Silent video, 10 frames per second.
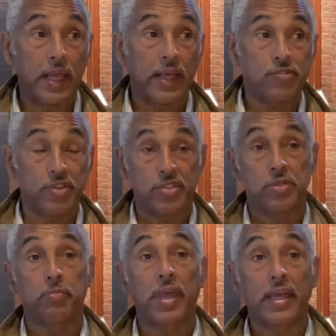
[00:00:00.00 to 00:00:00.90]
it has
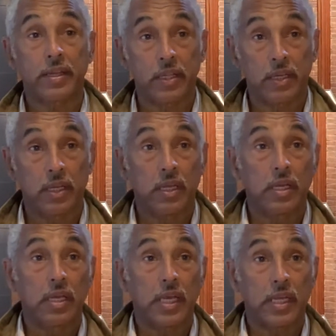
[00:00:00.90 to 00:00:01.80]
expanded
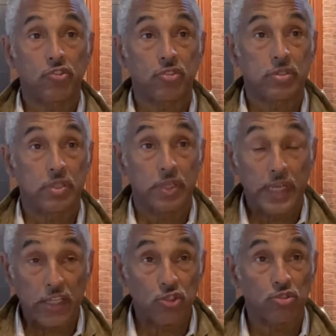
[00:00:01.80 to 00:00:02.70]
its
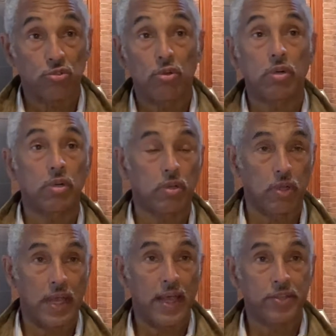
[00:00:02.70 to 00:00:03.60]

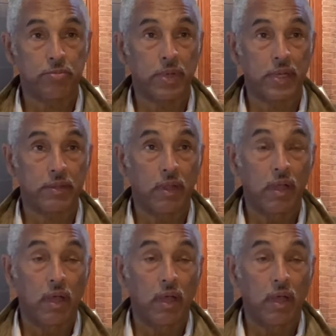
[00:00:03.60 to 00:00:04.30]
historical aspect